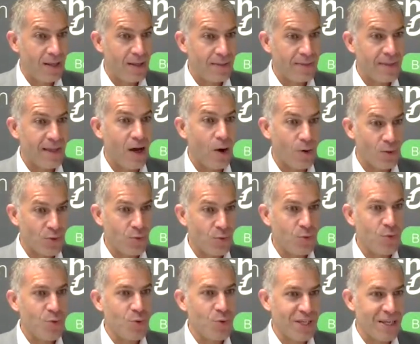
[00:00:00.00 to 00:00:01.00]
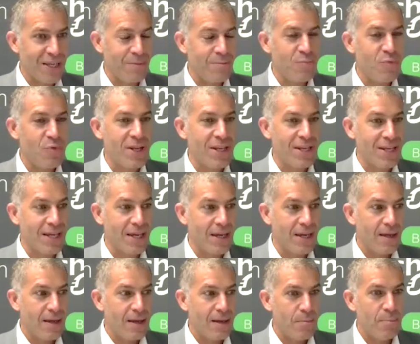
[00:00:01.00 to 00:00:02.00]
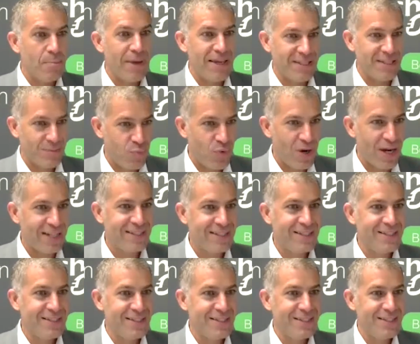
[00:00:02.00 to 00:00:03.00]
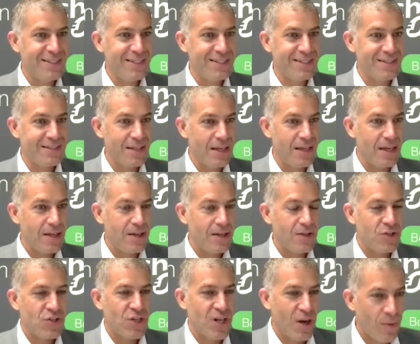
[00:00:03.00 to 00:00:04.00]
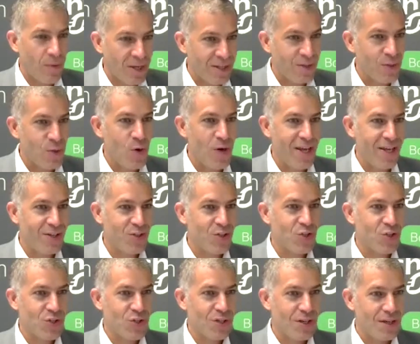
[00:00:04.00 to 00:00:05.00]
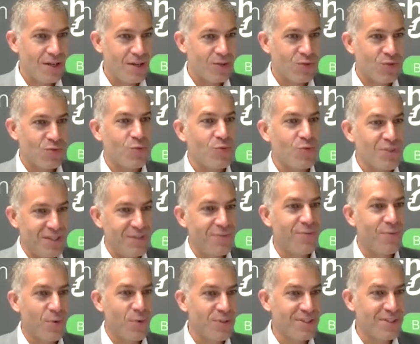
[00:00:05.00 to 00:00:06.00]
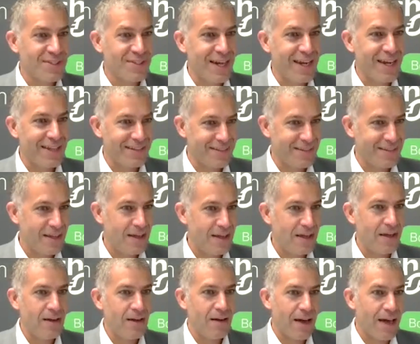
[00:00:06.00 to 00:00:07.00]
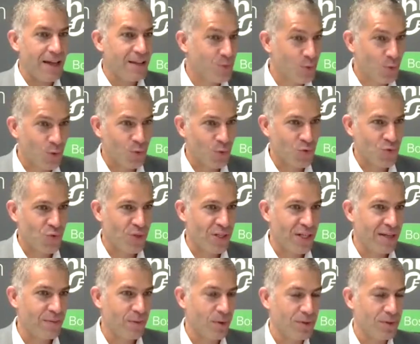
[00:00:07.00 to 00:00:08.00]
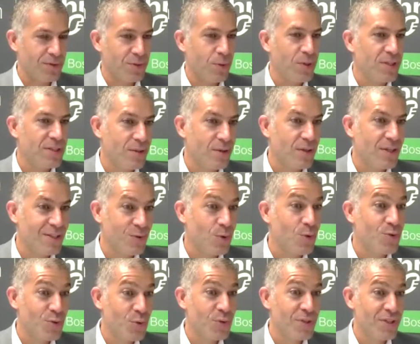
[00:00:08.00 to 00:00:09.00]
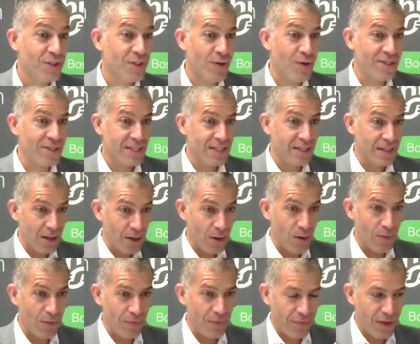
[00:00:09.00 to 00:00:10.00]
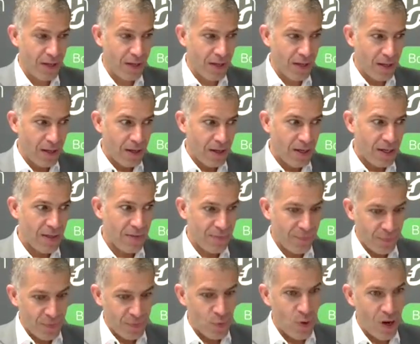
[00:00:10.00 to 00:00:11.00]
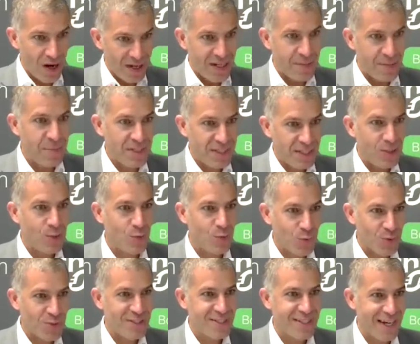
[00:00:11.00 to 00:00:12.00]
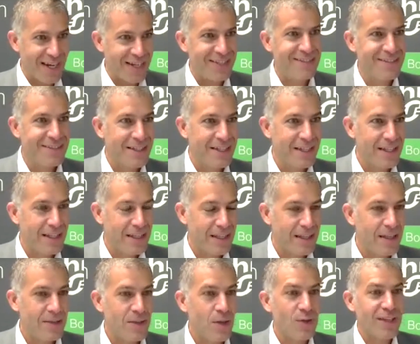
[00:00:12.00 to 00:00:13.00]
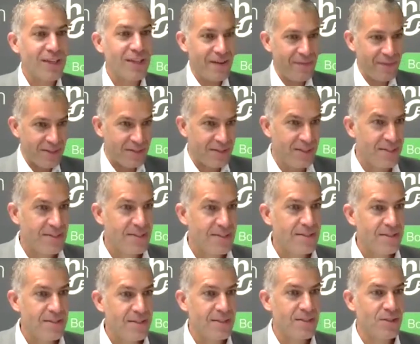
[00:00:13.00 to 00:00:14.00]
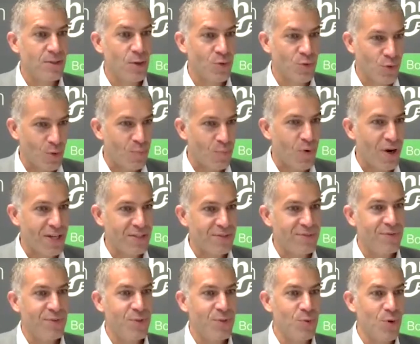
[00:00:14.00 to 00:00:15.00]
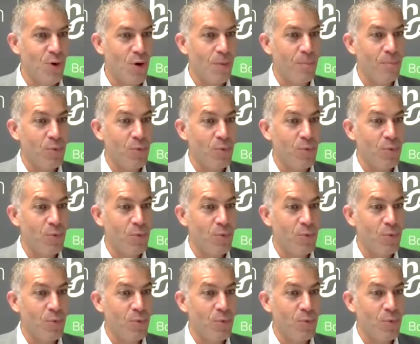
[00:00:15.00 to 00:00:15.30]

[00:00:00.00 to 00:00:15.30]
Now you can bring best practices, sharing knowledge through different sites at the country level. So it's also interesting if you are limited to a site, not having this enterprise view or